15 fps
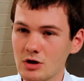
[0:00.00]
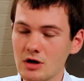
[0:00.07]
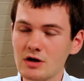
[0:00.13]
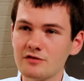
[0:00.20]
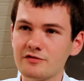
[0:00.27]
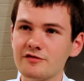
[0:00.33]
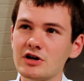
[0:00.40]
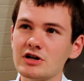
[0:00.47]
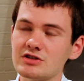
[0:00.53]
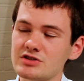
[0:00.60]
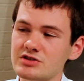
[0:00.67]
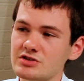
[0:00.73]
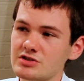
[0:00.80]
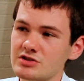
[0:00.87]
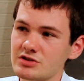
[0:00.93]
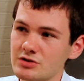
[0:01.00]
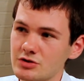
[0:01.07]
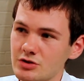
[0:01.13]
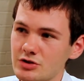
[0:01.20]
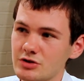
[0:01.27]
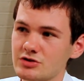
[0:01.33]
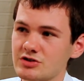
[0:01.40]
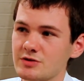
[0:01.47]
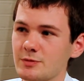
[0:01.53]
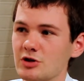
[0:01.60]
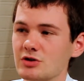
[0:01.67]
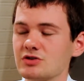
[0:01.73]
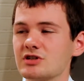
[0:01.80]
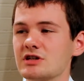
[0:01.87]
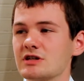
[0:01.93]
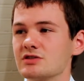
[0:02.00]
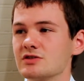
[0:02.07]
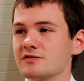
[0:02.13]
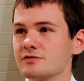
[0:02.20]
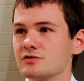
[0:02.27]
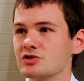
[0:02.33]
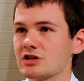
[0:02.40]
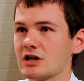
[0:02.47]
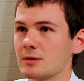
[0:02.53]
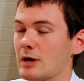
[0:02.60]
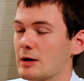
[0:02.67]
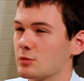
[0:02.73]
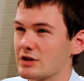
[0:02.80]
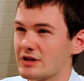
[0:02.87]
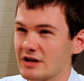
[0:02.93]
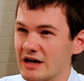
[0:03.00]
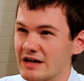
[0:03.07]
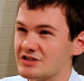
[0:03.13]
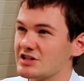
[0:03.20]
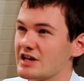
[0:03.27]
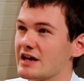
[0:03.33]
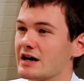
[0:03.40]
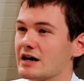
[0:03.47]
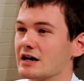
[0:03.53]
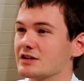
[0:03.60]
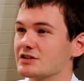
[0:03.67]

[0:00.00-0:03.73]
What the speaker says: First, you use the beauty to come up with an idea,